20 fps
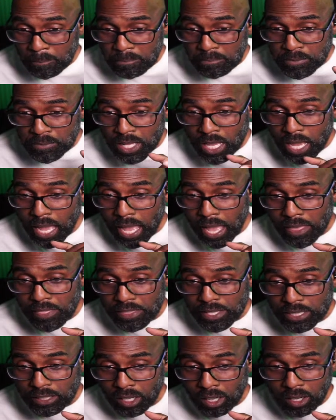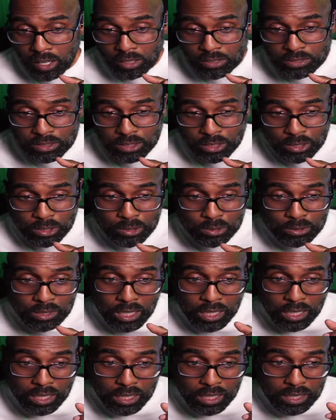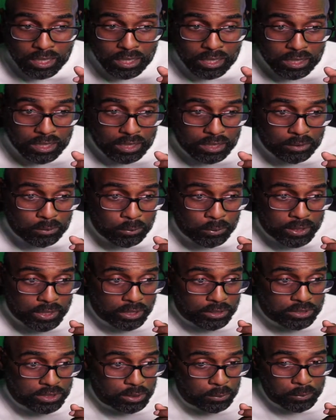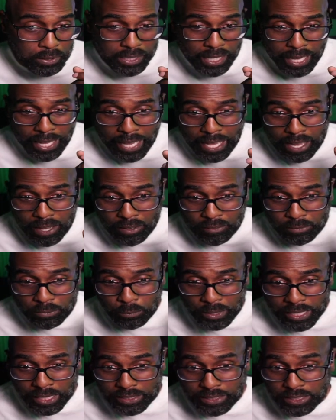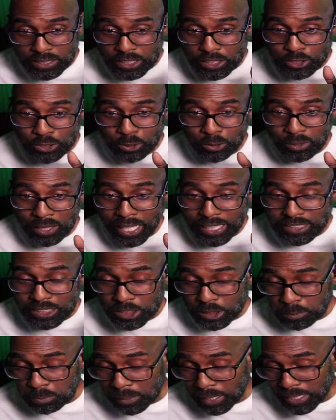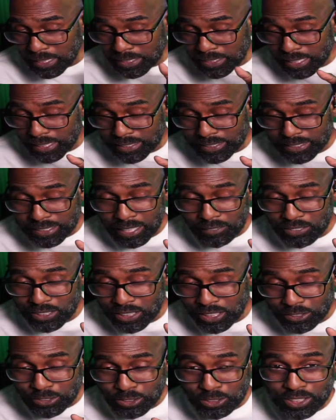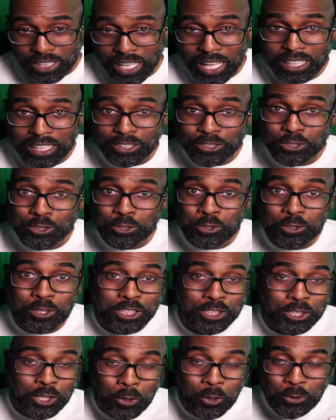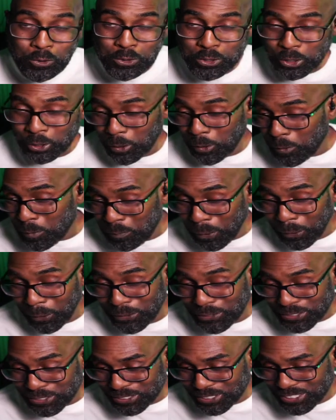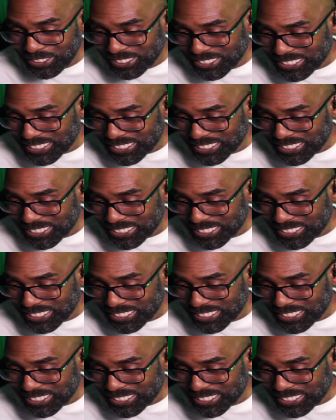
And then also, what else did we have? We had the digital license plates at $700. You can own your own personal